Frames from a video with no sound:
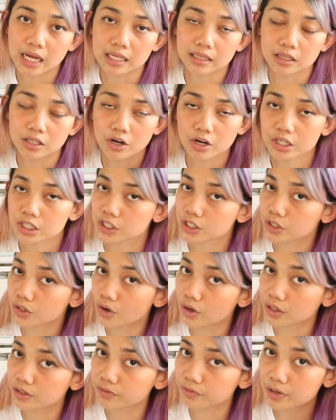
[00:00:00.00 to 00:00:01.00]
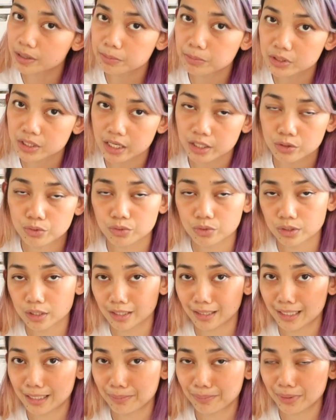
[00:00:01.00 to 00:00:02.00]
at the Archer and Olive website through the
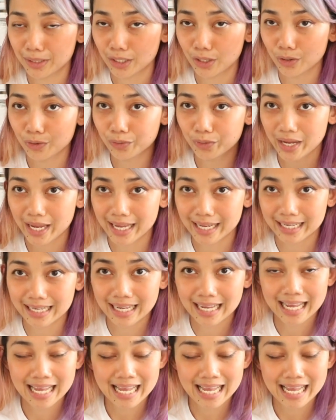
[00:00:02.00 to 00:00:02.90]
link below and